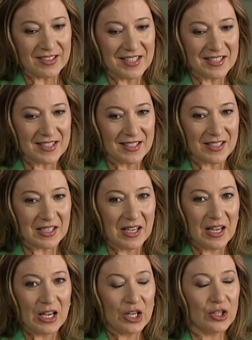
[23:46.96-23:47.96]
is that
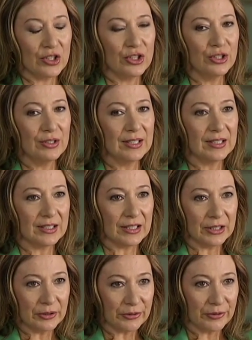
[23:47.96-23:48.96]
you
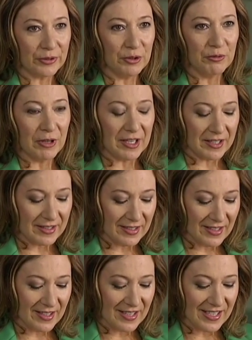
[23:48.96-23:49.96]
laugh, you
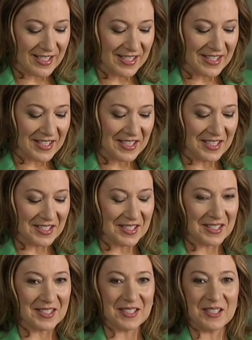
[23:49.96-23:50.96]
recognize that
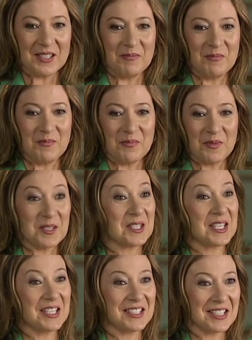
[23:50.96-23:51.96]
it's um, the
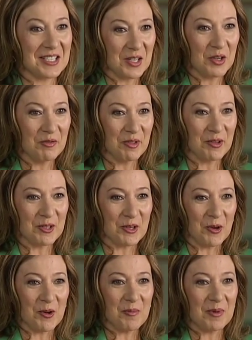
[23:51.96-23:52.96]
skit is over the
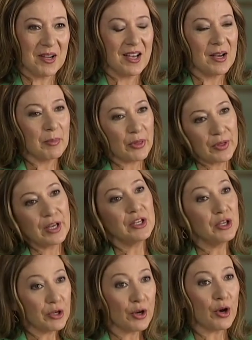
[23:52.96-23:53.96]
top, but then
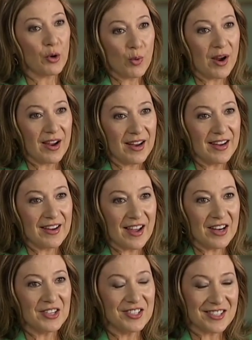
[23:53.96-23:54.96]
you go away
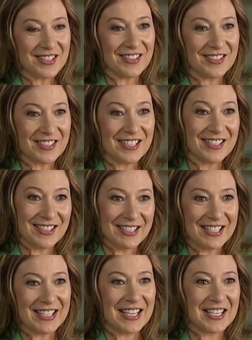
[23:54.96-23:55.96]
and you start to
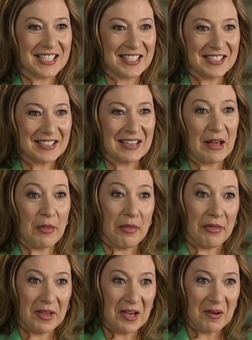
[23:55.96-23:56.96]
dissect it and
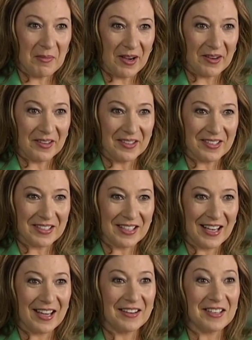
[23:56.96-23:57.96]
think about it.
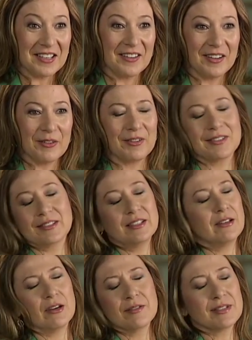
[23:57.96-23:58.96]
And you
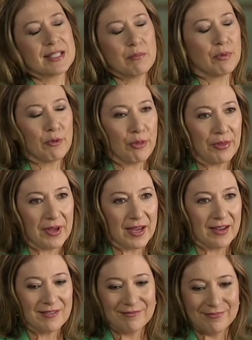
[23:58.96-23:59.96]
know, simple
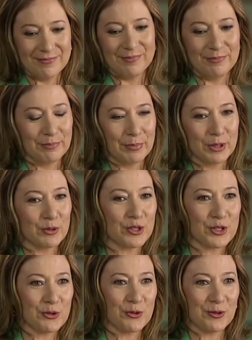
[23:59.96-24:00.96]
thing, Bill
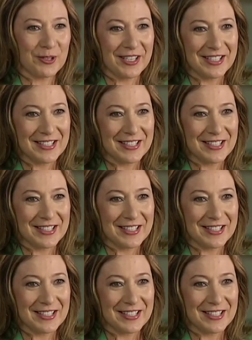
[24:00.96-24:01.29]
Shorten and